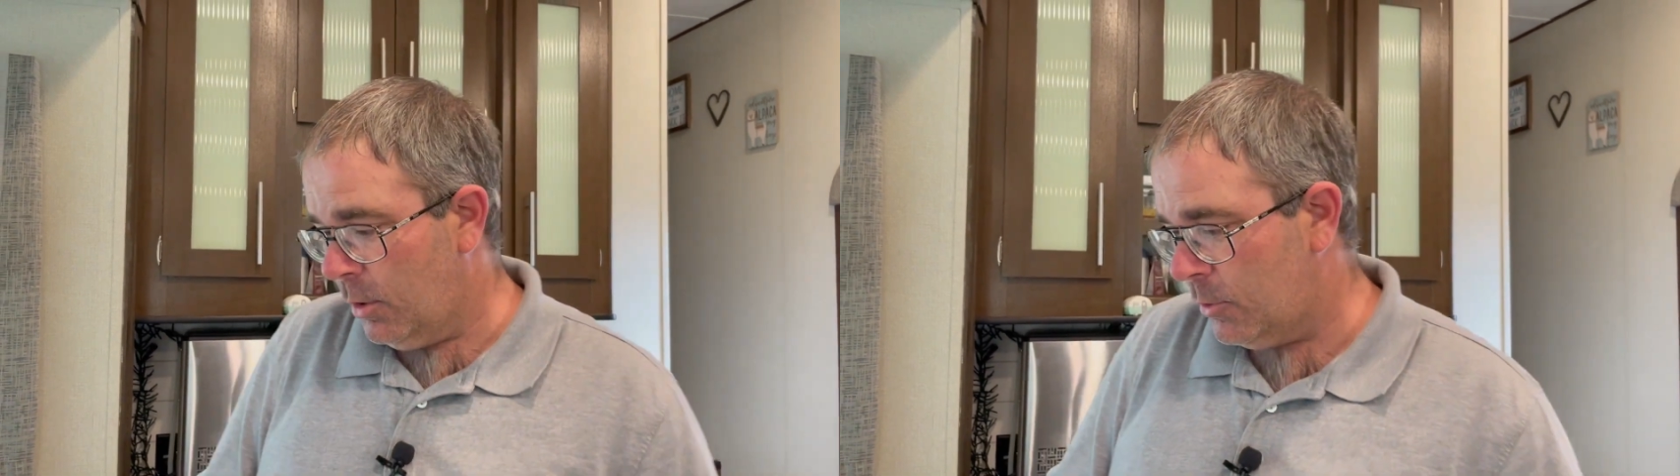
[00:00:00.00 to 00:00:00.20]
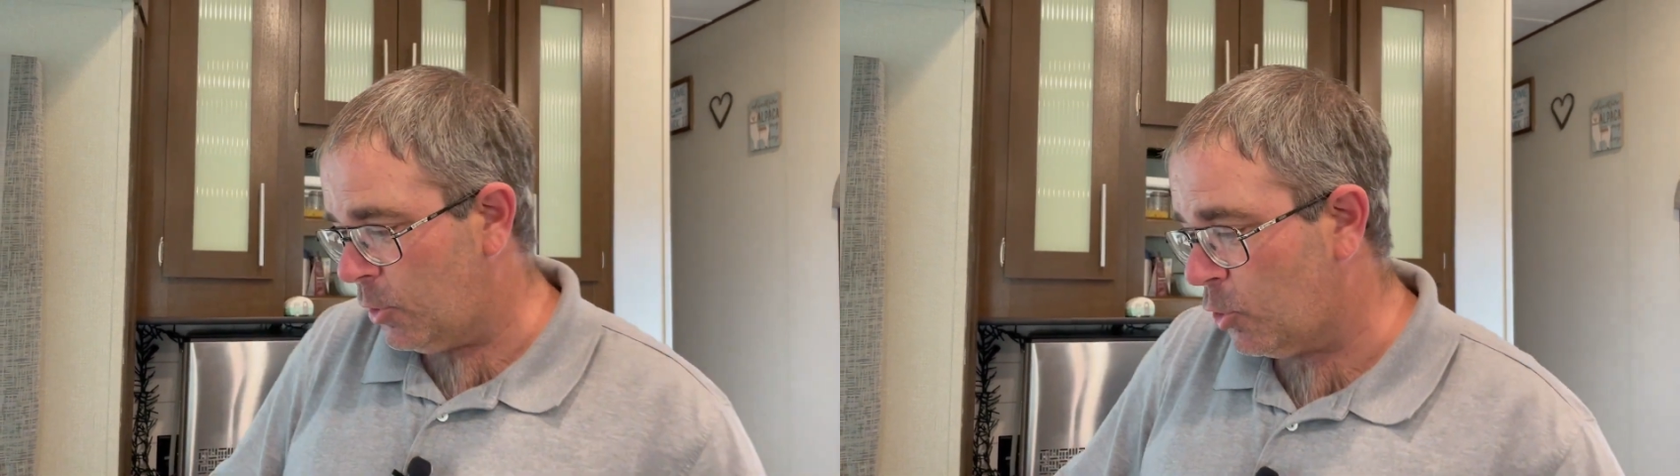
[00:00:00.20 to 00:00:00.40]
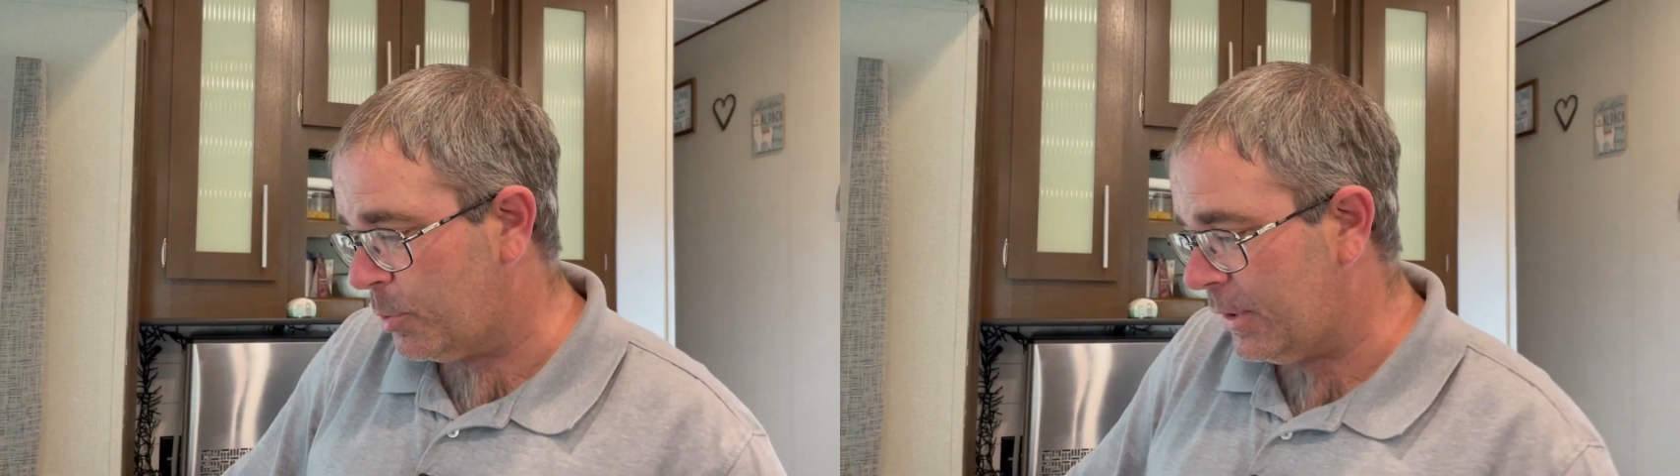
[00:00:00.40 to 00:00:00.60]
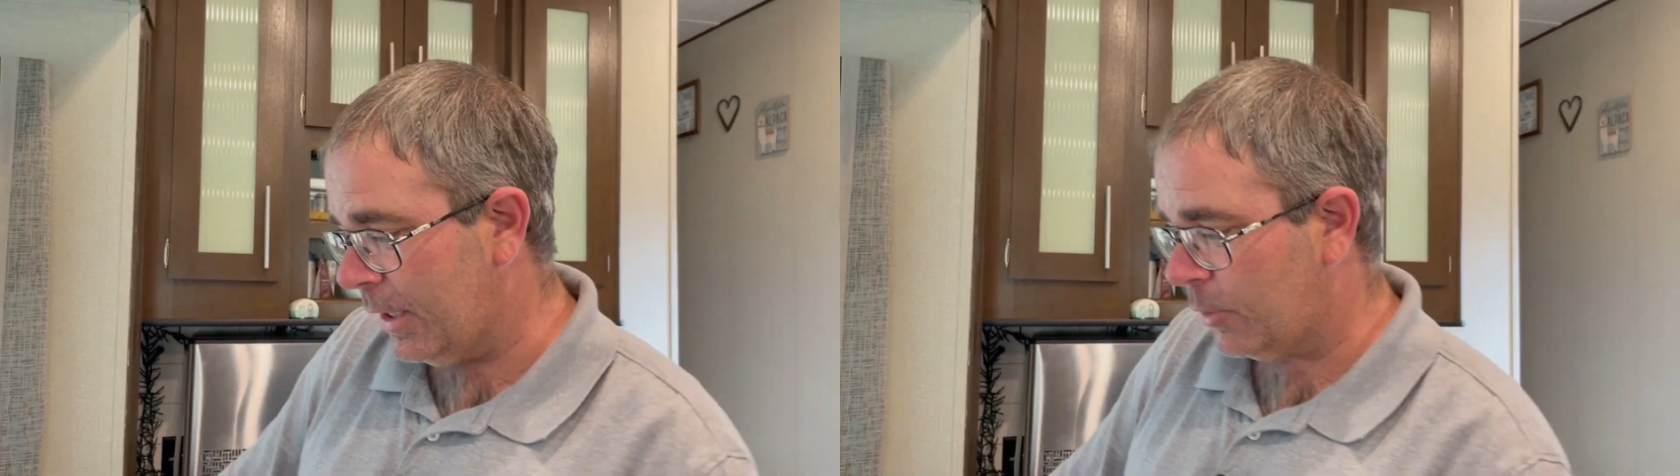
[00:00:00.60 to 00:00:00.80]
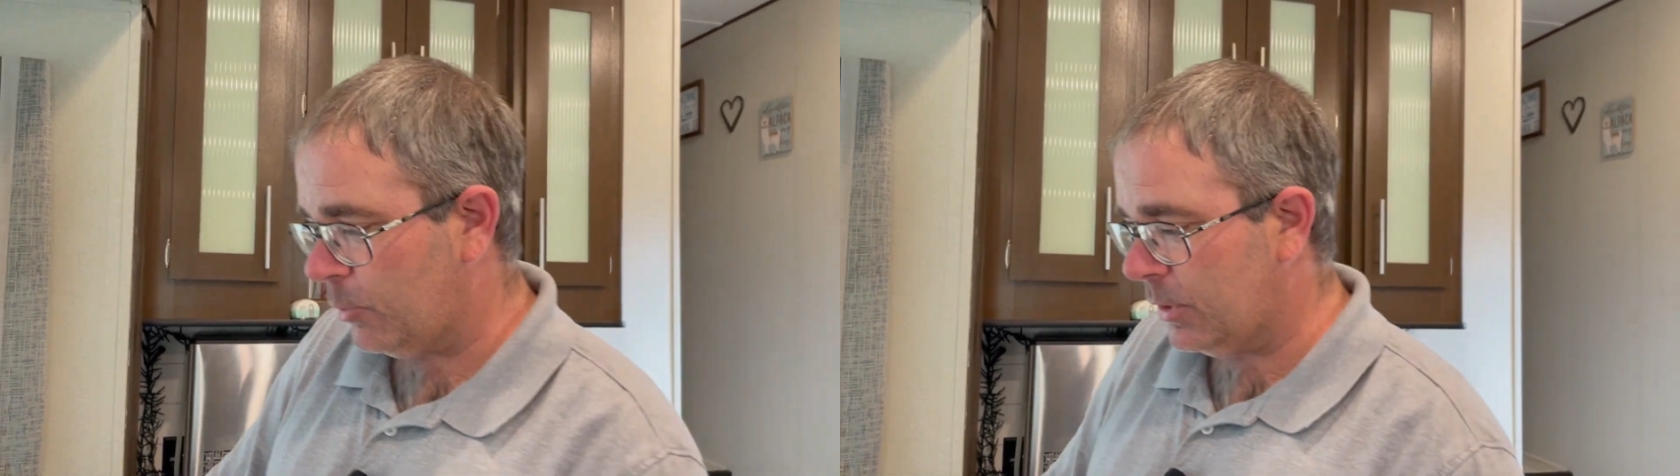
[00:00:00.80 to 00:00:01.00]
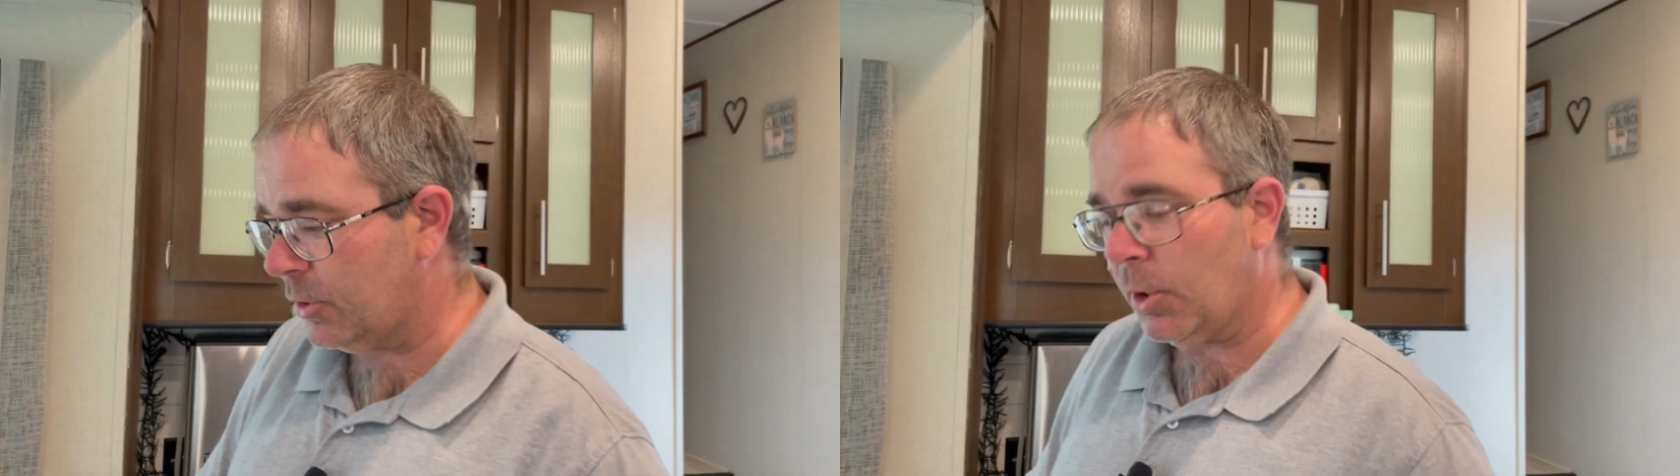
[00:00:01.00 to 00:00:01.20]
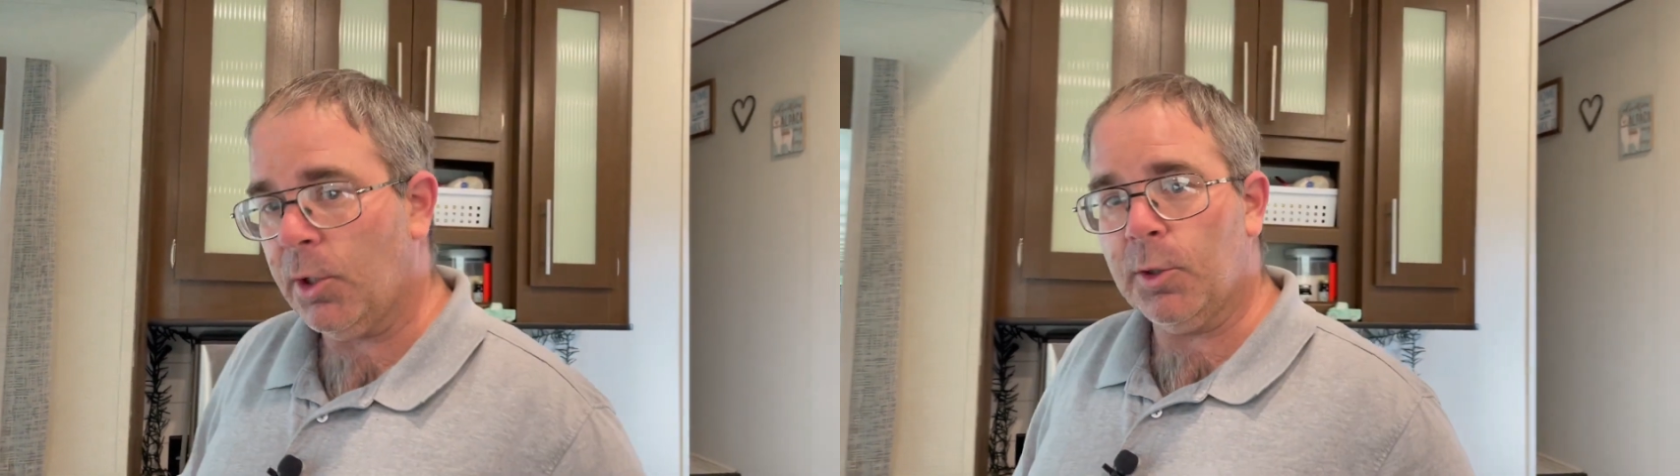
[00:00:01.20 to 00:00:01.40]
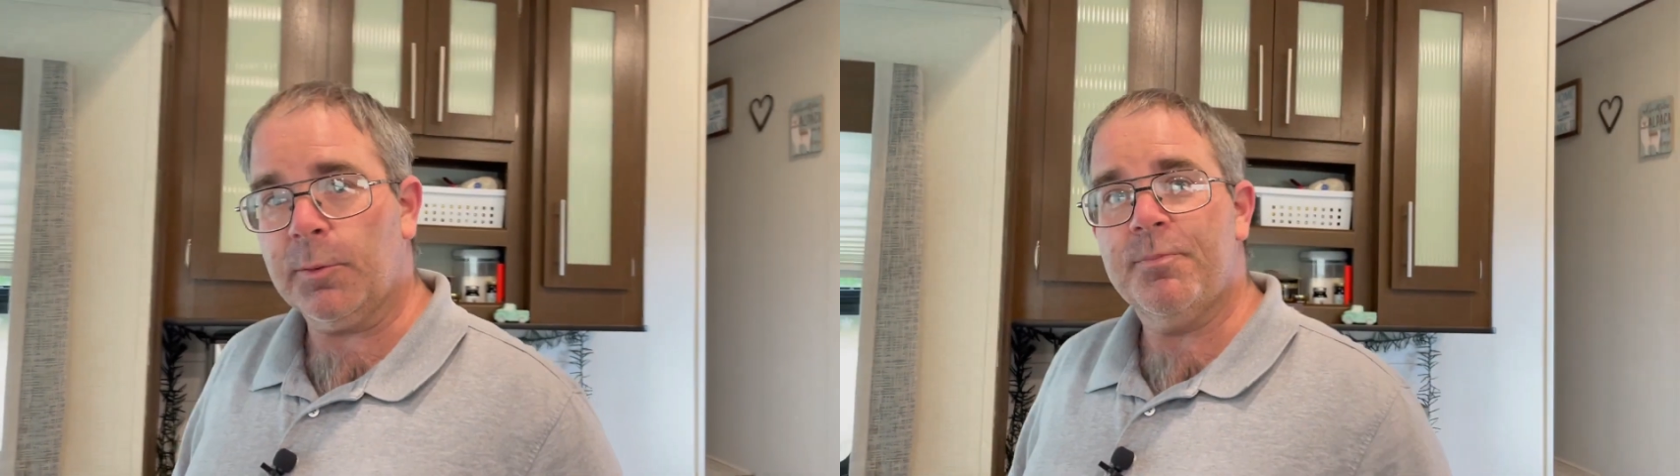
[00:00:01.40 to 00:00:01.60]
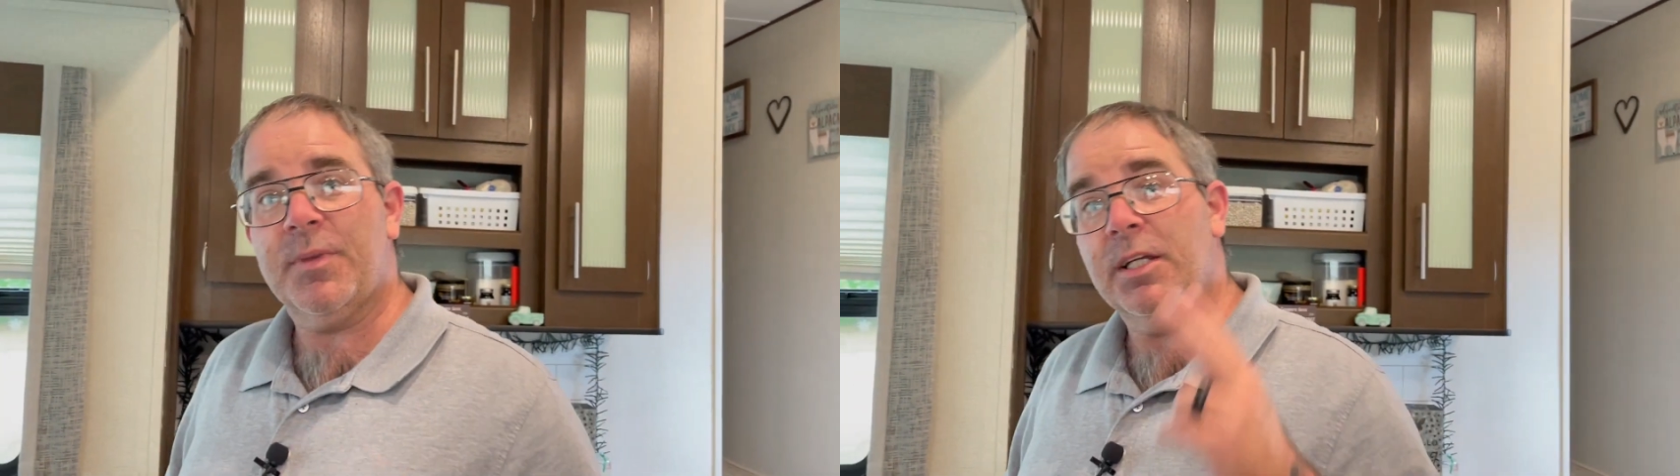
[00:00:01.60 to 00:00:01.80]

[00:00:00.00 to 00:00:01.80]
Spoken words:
surge protector installed.